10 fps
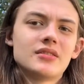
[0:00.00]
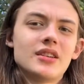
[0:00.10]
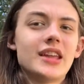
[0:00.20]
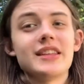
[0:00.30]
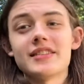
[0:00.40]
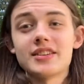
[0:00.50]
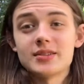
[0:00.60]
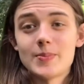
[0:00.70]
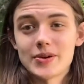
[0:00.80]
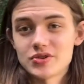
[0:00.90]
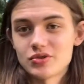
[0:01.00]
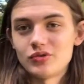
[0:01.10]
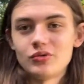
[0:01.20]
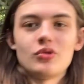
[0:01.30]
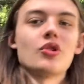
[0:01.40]
anything
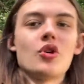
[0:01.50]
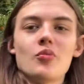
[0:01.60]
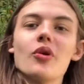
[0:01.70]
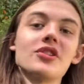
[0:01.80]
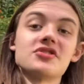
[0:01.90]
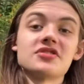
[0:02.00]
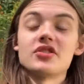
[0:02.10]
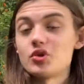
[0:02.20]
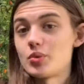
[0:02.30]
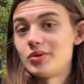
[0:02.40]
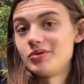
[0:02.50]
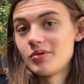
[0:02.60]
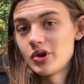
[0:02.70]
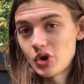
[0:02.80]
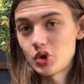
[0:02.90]
special or homebrew, it's just the normal
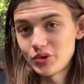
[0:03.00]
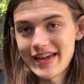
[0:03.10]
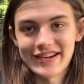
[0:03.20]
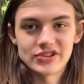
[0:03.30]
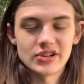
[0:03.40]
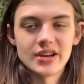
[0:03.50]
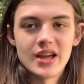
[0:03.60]
hold action.